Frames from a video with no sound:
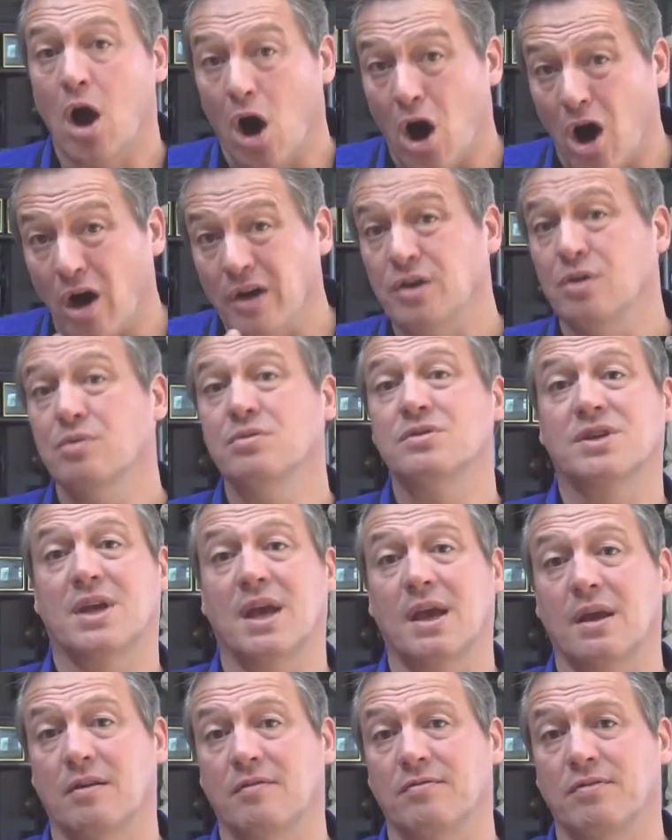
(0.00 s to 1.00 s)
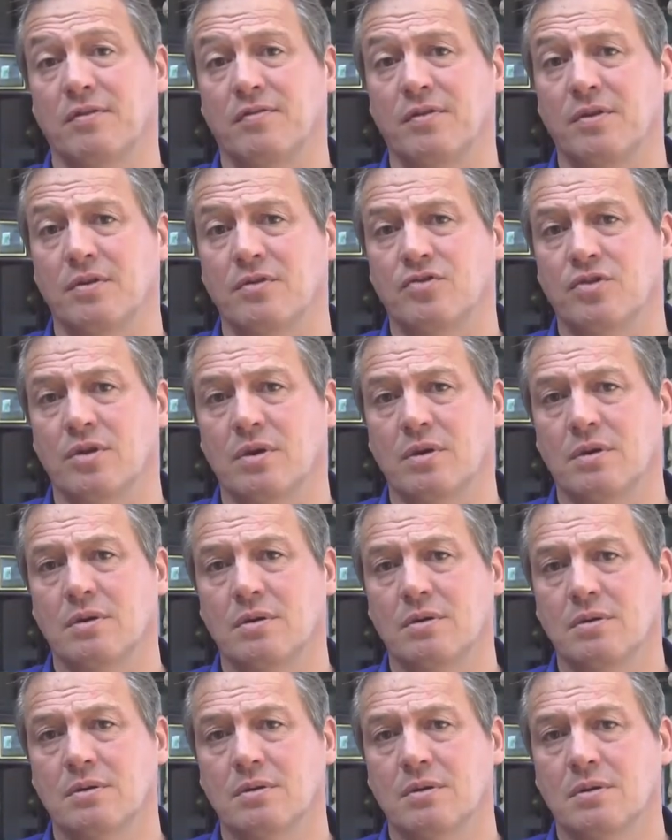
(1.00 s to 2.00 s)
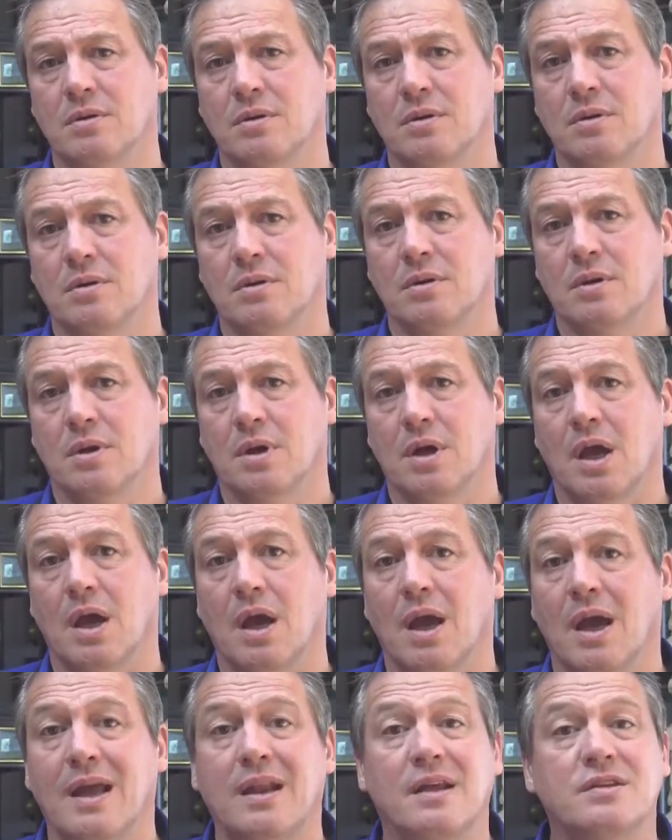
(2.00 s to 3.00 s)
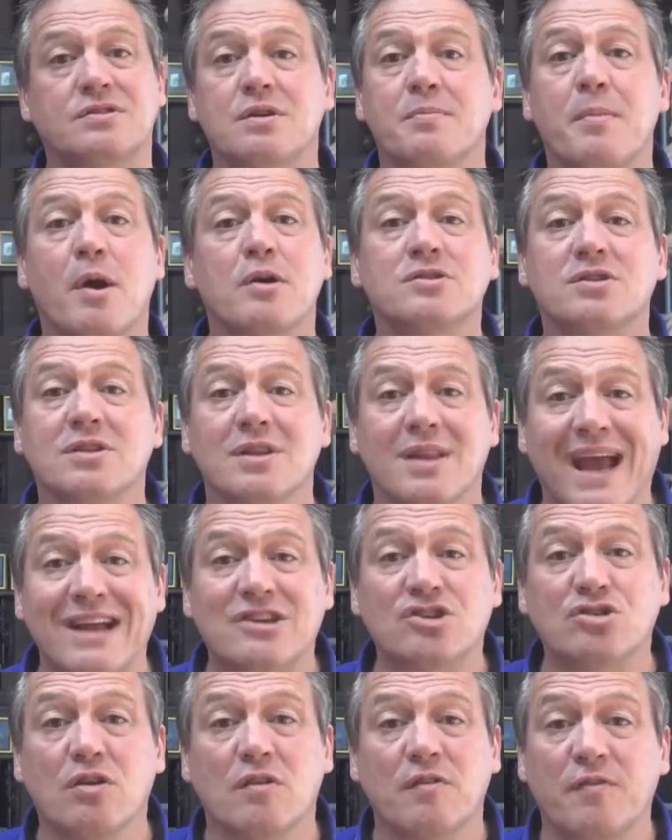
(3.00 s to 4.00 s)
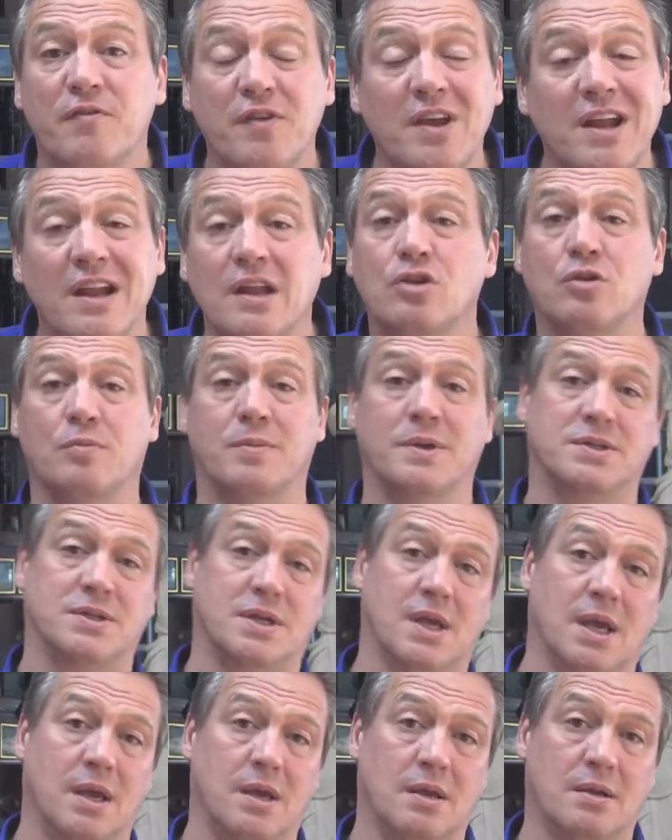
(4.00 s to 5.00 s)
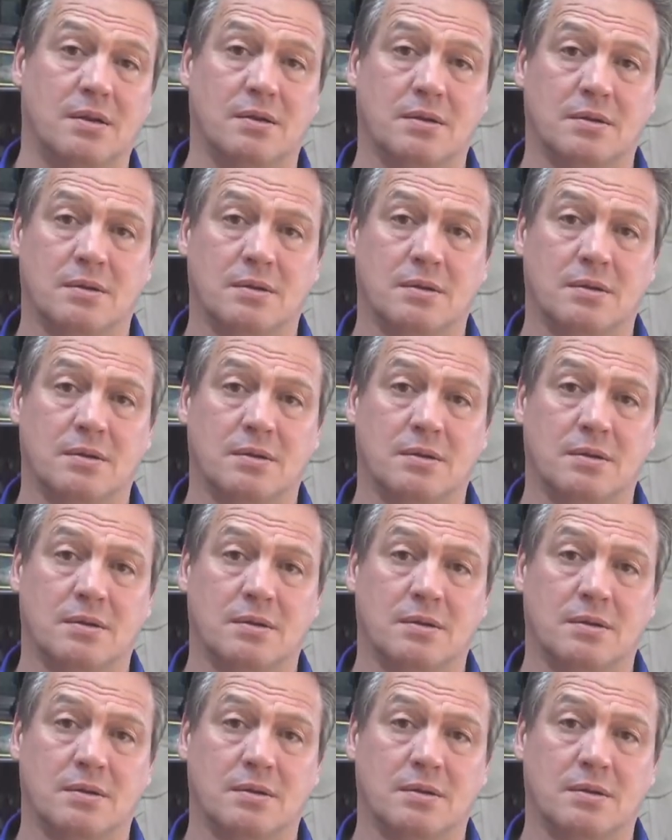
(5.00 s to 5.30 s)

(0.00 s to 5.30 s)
Are you scared of the future? It is the most natural feeling to be scared.